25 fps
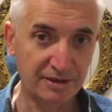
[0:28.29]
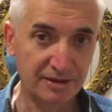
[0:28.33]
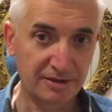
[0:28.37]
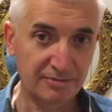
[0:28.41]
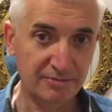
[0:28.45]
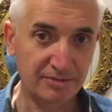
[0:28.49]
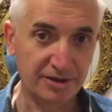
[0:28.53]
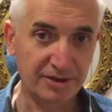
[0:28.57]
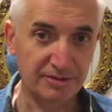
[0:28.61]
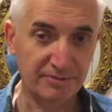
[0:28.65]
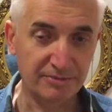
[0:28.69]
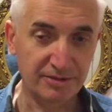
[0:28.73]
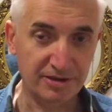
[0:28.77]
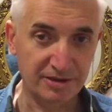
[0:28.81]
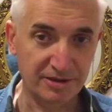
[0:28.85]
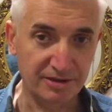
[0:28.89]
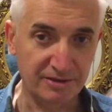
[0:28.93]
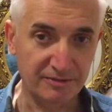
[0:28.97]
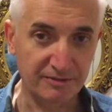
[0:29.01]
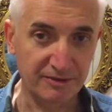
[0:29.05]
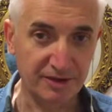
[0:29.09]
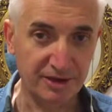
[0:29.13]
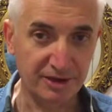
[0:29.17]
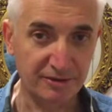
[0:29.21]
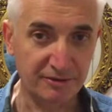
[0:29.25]
much better
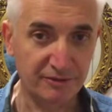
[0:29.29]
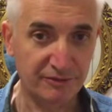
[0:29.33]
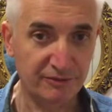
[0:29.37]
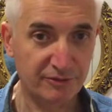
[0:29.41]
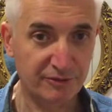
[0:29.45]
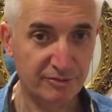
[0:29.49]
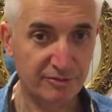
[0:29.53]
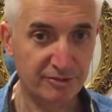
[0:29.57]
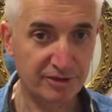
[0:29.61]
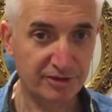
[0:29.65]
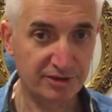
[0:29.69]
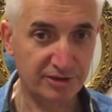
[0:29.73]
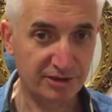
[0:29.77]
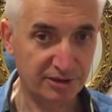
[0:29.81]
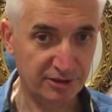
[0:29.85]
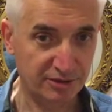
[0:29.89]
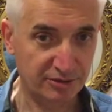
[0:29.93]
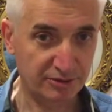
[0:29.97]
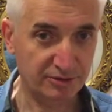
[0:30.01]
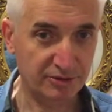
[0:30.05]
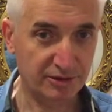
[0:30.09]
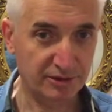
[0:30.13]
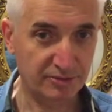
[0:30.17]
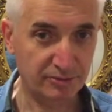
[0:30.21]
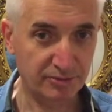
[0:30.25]
value from a
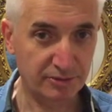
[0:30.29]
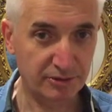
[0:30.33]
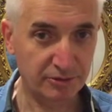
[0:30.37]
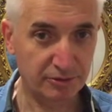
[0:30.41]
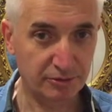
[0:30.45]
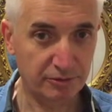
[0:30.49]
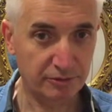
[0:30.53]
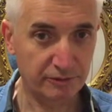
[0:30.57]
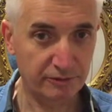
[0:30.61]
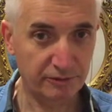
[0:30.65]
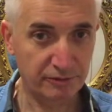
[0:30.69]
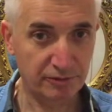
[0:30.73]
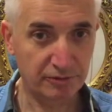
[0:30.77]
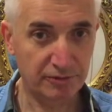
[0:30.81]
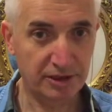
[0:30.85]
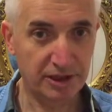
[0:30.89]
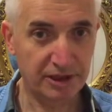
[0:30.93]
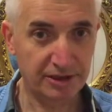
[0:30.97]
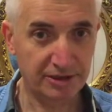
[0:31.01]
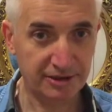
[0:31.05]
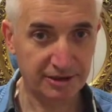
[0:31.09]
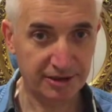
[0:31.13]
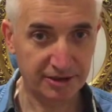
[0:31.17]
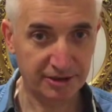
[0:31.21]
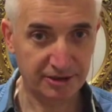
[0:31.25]
historic point of view,
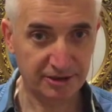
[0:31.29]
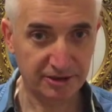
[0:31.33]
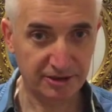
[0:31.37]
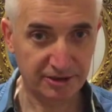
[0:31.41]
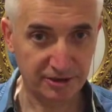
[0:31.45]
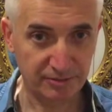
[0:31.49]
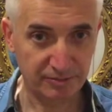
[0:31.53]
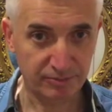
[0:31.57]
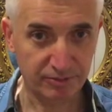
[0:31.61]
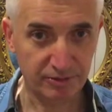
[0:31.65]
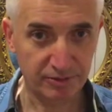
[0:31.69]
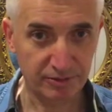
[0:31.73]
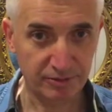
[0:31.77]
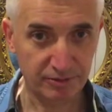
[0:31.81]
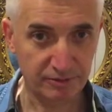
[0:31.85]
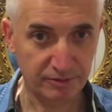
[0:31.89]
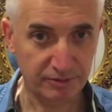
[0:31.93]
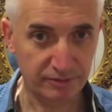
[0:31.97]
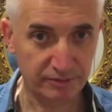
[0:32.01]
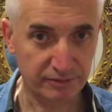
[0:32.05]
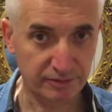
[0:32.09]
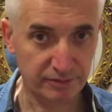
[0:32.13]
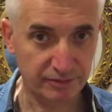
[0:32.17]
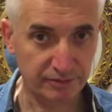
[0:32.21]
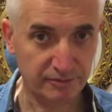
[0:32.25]
identity point of
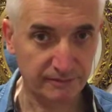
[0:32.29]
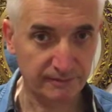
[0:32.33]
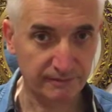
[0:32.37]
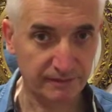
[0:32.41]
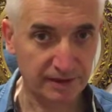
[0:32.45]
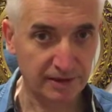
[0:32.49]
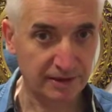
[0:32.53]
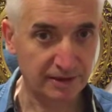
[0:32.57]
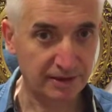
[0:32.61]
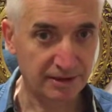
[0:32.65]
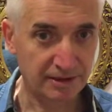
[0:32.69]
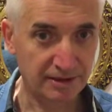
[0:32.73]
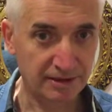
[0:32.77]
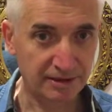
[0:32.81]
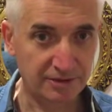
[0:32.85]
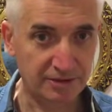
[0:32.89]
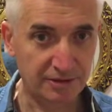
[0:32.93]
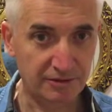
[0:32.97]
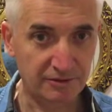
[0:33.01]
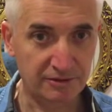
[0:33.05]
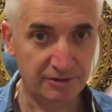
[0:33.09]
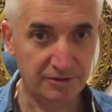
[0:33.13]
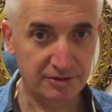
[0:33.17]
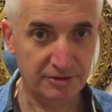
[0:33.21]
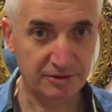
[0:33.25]
view, and
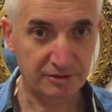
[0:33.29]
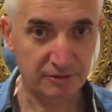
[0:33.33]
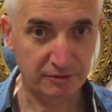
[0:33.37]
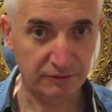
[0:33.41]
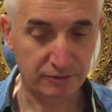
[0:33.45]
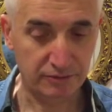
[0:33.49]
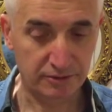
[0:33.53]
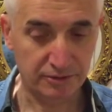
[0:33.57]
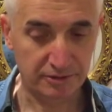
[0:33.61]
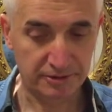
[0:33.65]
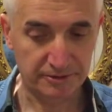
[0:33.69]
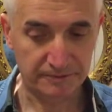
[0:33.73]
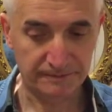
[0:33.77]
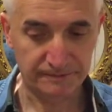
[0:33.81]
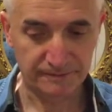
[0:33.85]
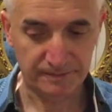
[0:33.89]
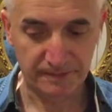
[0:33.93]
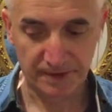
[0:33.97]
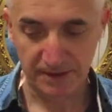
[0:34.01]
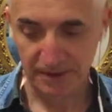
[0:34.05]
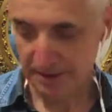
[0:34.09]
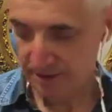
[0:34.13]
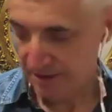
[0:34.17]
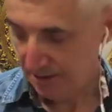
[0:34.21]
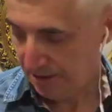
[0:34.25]
so on and so
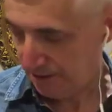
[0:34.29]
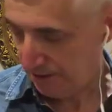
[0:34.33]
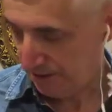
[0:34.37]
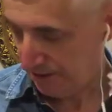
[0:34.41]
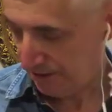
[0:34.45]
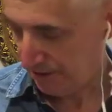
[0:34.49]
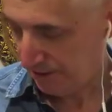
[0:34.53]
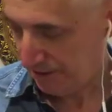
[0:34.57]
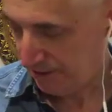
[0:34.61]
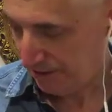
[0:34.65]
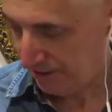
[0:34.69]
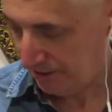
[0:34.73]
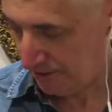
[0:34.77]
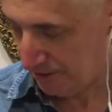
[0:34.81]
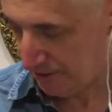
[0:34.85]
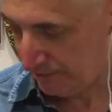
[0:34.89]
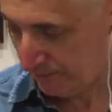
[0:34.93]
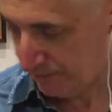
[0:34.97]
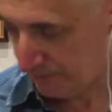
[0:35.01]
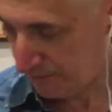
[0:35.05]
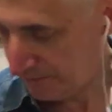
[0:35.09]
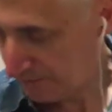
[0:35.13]
forth.